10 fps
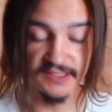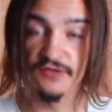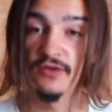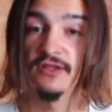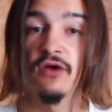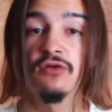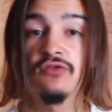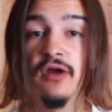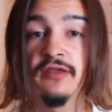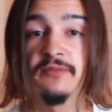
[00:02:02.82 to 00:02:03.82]
what I'll
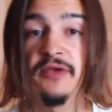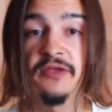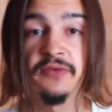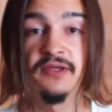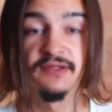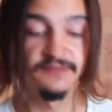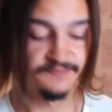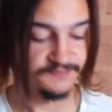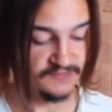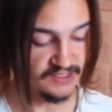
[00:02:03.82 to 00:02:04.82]
write, baby.
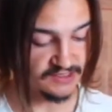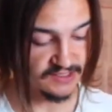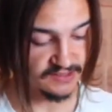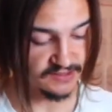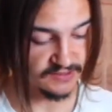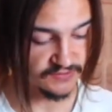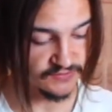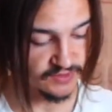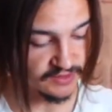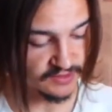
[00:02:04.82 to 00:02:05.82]
Let's get
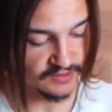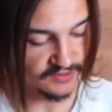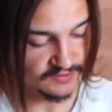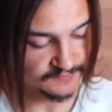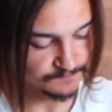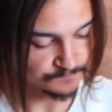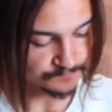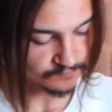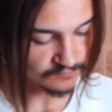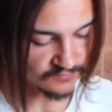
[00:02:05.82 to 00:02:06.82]
into it.
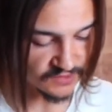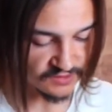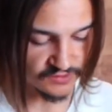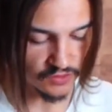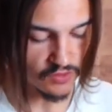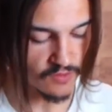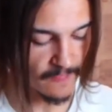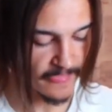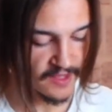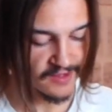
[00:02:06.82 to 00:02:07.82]
So,
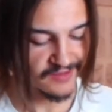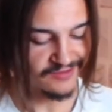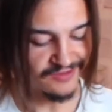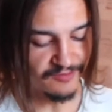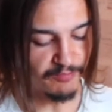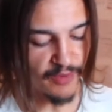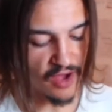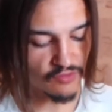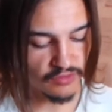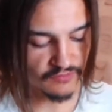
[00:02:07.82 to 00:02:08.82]
the
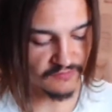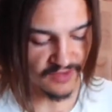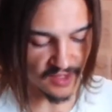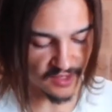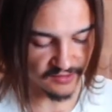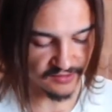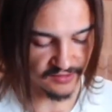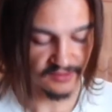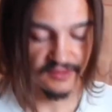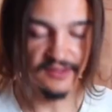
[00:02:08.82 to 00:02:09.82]
power of God
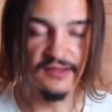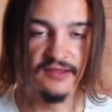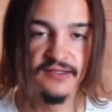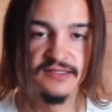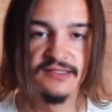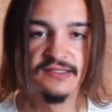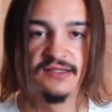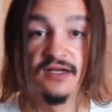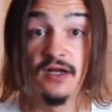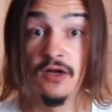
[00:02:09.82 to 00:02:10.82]
is
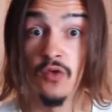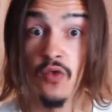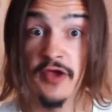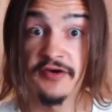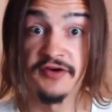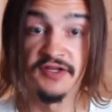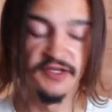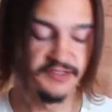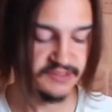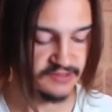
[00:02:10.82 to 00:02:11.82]

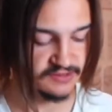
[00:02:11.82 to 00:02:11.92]
awareness,